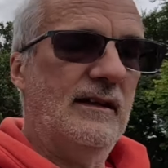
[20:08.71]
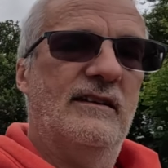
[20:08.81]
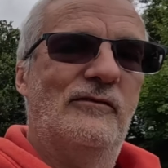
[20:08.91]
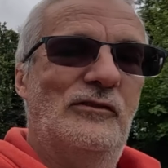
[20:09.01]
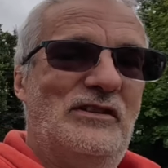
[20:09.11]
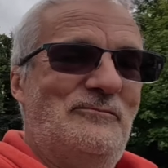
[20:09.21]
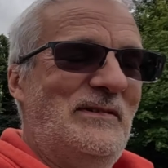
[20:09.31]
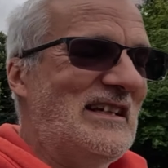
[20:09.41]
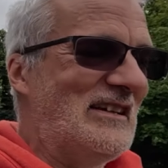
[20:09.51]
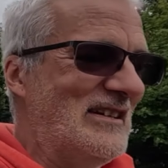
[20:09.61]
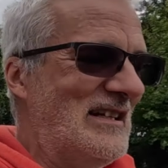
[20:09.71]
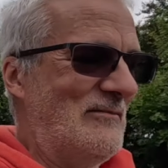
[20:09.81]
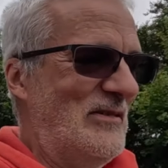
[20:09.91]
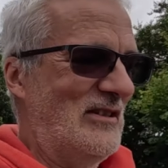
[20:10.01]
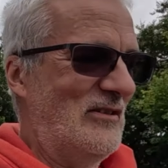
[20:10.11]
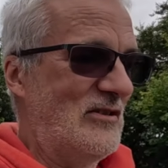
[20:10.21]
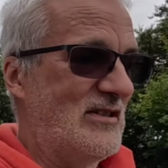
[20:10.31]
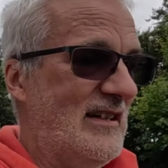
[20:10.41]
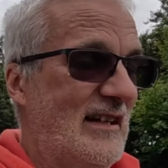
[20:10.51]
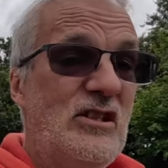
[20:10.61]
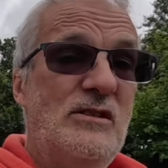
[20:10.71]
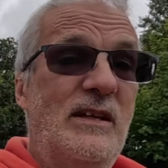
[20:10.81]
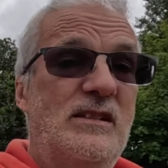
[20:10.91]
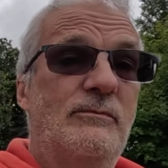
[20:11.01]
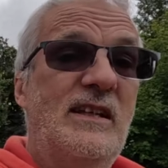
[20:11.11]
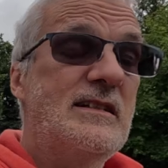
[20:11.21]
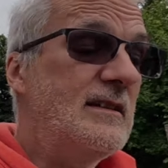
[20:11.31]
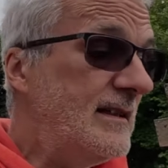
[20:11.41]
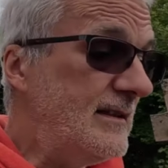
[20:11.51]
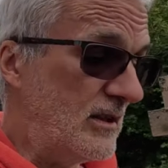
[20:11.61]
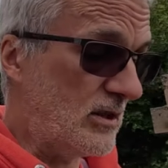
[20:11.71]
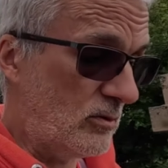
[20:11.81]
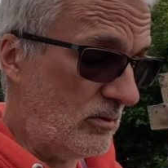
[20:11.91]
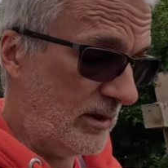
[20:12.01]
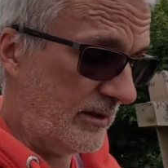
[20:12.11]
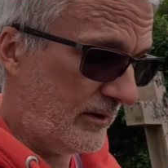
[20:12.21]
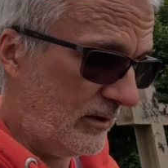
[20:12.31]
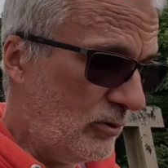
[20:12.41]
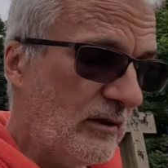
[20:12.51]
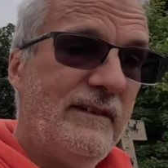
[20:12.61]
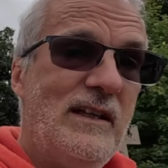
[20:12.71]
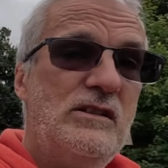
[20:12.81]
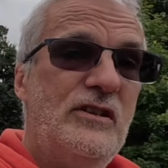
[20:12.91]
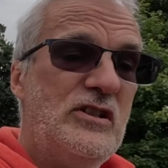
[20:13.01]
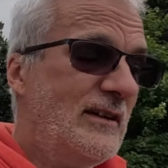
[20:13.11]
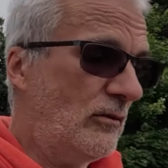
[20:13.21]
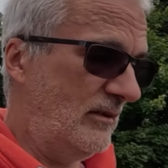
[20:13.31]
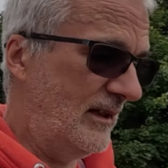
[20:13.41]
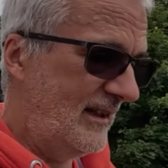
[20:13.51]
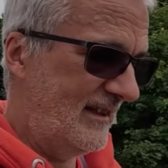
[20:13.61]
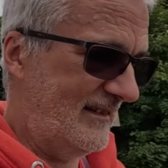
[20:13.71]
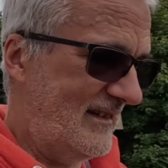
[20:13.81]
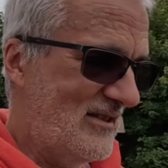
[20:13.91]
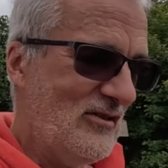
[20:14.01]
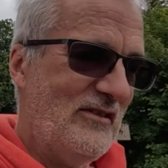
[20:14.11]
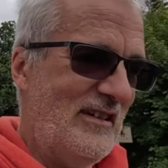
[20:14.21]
And I've got this big grin because uh, I just met some nice Canadians who are uh, who are fans of the channel, and they saw the